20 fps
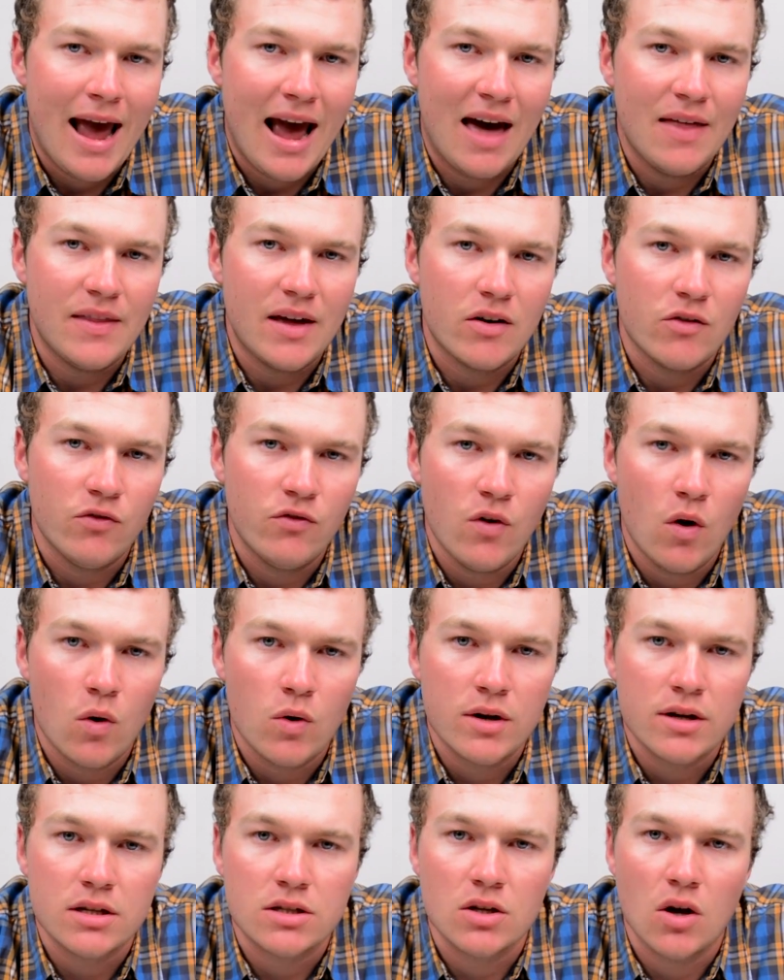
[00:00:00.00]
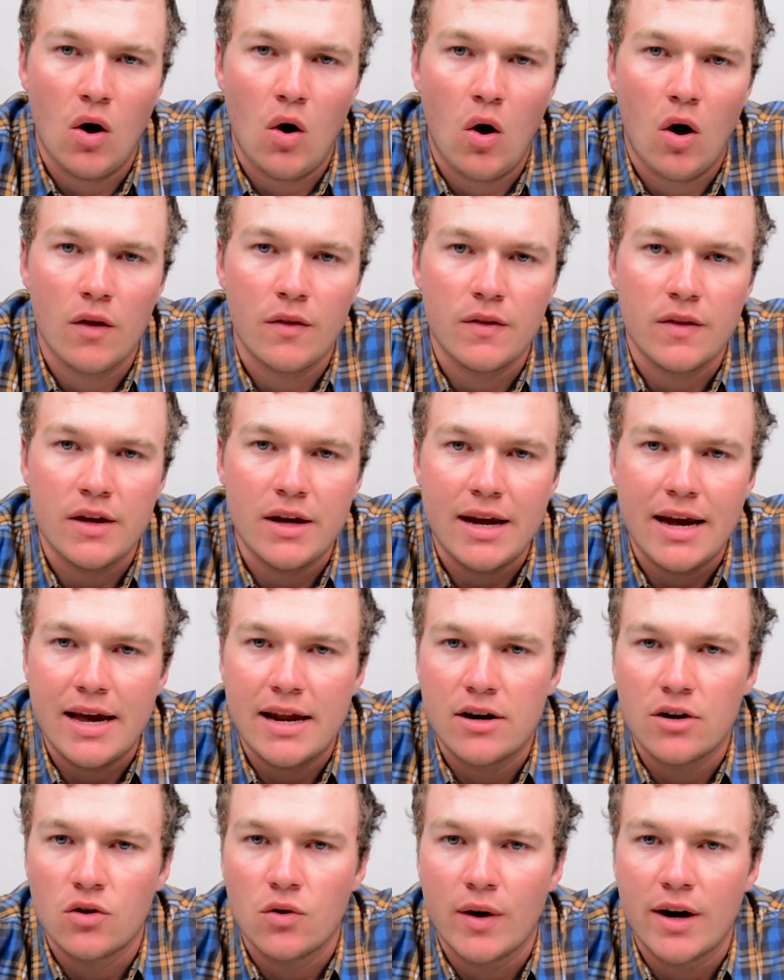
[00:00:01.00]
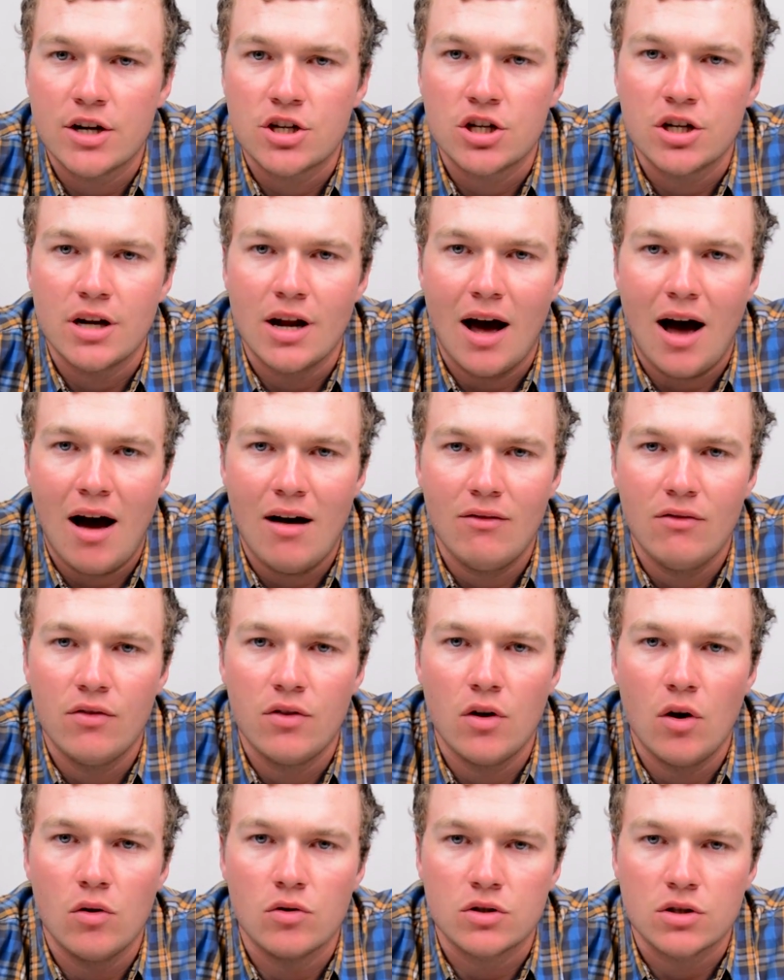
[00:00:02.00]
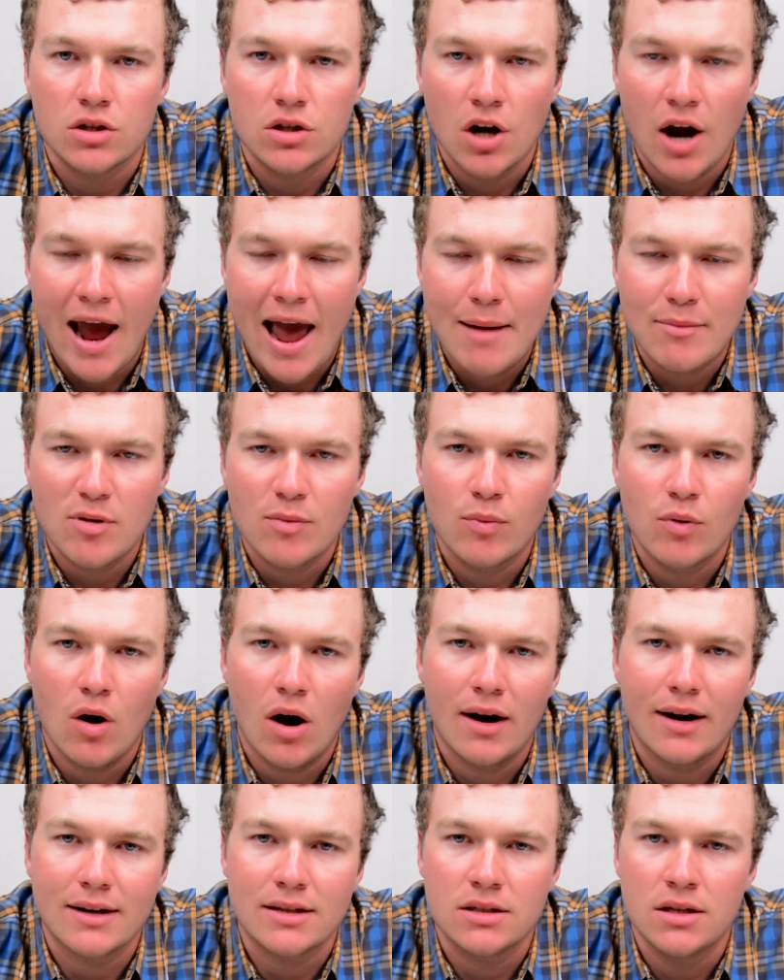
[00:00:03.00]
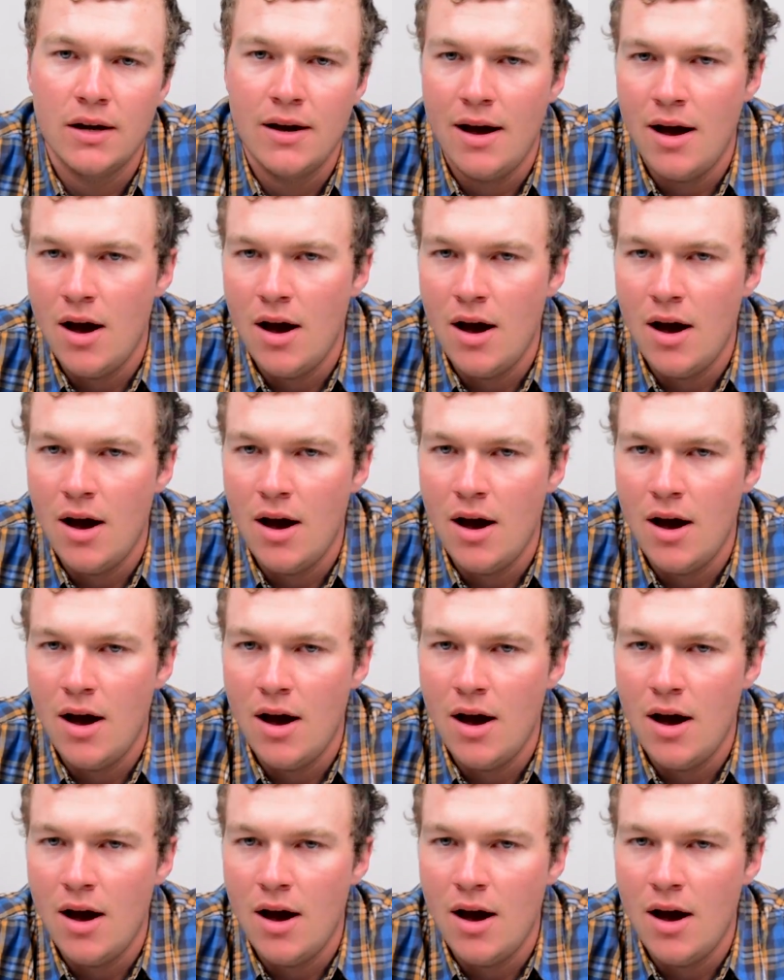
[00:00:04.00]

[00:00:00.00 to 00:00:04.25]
and then focus on the integration of those camera products